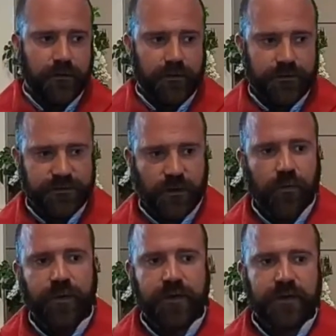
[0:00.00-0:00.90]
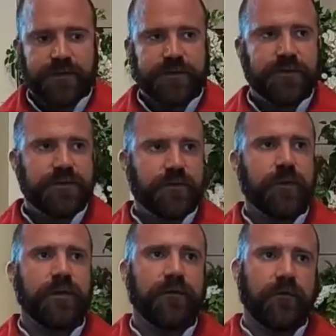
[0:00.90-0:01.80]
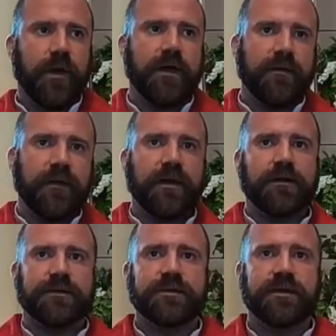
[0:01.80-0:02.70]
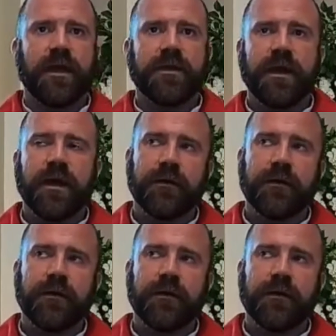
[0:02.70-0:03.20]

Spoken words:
Tobit is doing the right things, and yet